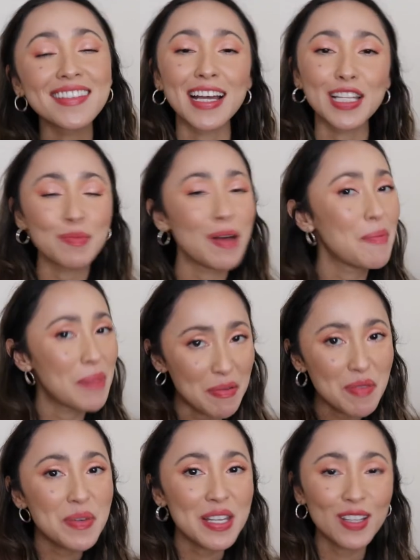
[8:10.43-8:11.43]
That's my
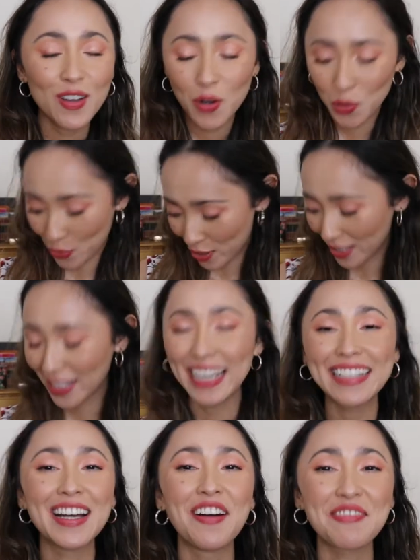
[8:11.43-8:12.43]
baby Pinta, who's
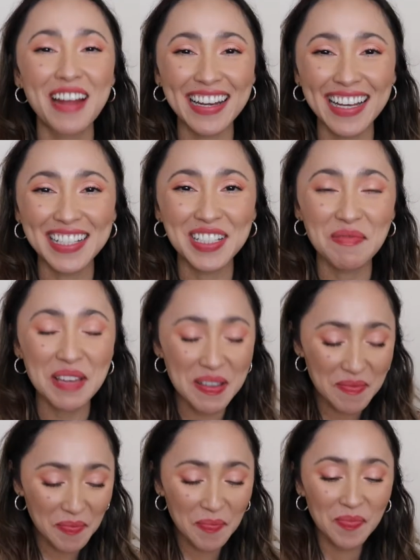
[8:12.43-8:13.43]
laying down right next to
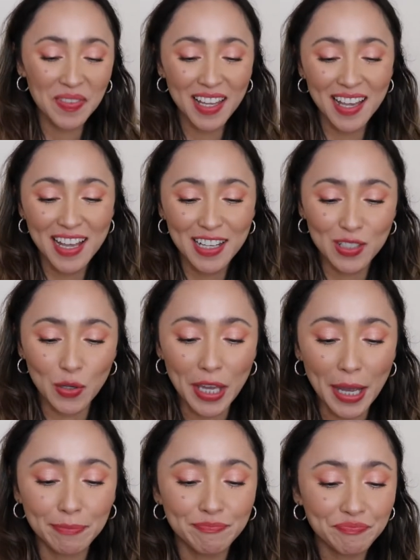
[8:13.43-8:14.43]
me. So yeah,